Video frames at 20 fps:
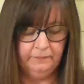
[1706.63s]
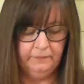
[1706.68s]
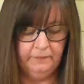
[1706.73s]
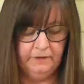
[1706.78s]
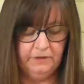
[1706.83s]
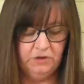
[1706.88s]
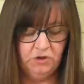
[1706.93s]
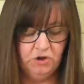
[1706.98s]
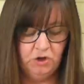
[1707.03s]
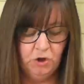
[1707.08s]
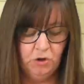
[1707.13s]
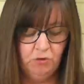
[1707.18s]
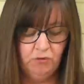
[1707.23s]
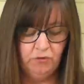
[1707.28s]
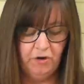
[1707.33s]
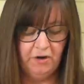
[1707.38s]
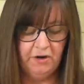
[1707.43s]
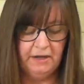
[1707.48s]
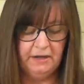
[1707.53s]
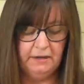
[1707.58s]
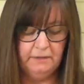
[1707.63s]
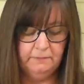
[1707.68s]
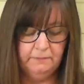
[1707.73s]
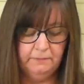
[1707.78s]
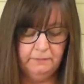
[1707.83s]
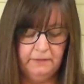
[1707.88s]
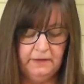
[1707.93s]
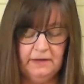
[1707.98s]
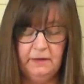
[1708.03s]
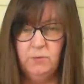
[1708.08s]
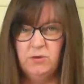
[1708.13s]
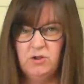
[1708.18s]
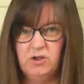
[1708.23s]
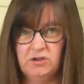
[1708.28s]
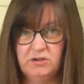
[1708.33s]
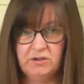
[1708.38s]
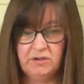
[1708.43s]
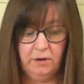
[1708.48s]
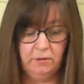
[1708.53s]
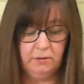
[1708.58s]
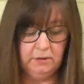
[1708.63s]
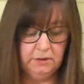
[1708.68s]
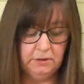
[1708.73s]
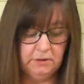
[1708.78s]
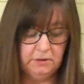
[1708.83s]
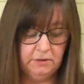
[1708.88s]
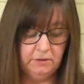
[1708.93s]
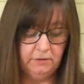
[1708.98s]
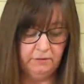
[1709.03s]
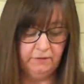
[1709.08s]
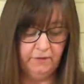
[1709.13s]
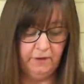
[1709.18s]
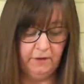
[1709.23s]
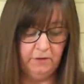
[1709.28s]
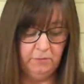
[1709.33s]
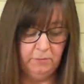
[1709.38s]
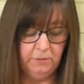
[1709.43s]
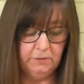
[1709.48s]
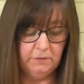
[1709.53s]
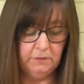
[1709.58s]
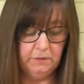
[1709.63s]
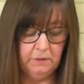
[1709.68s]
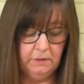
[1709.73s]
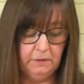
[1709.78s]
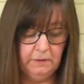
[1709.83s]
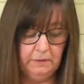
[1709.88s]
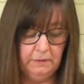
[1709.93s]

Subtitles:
If it's too runny, it will just soak into the fibres.